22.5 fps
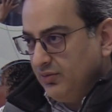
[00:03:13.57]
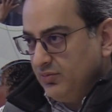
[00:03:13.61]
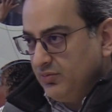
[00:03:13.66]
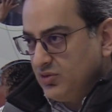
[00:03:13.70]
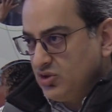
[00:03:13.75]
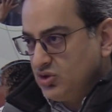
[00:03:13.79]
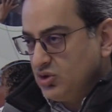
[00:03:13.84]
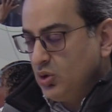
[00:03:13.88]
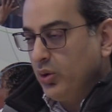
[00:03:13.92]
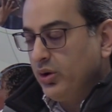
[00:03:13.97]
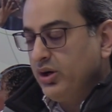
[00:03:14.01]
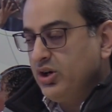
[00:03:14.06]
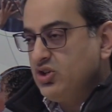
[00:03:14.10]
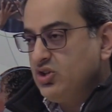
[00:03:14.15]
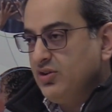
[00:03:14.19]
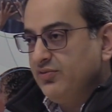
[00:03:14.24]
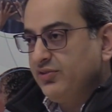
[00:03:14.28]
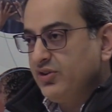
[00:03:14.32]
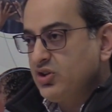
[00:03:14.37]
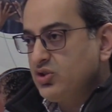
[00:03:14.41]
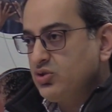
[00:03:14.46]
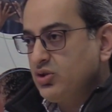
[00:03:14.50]
storage
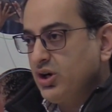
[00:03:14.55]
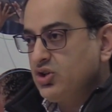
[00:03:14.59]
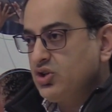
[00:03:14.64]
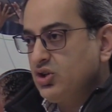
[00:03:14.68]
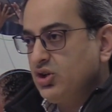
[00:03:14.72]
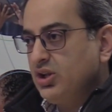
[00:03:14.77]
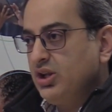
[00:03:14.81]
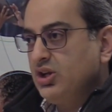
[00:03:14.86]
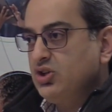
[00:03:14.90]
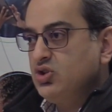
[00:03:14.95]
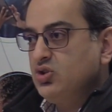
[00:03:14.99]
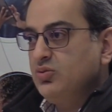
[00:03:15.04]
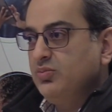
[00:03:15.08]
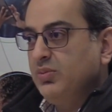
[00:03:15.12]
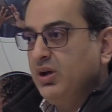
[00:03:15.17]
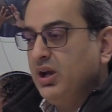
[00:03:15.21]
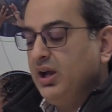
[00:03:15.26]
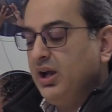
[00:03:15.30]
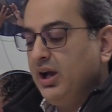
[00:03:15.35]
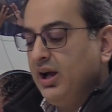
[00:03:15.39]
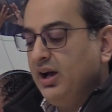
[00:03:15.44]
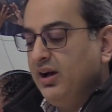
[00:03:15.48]
infrastructure that you
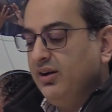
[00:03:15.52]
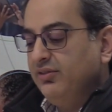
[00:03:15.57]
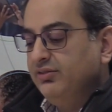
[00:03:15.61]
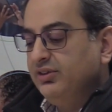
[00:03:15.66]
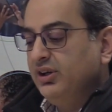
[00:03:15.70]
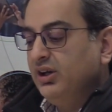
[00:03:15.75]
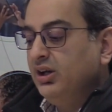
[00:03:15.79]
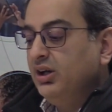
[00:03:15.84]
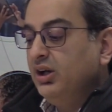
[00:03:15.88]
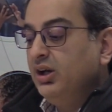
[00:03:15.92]
may have,